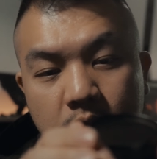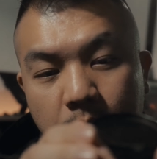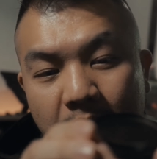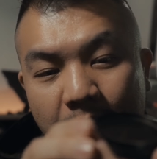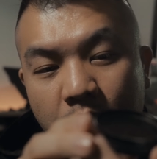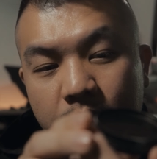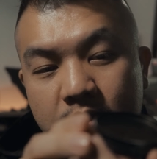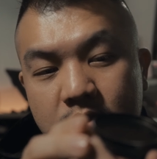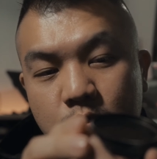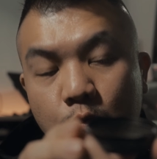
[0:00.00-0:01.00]
Black Pro
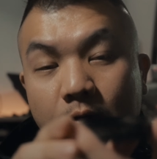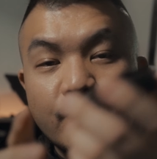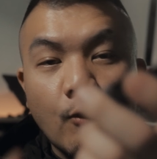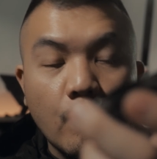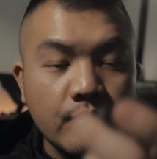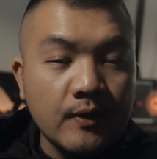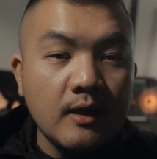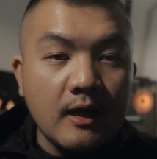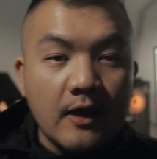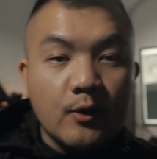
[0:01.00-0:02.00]
Mist 1/4,
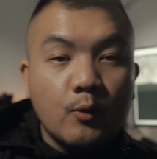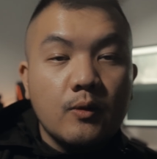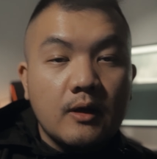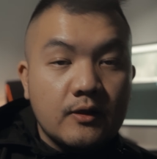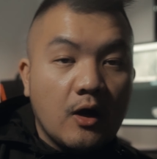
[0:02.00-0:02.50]
and the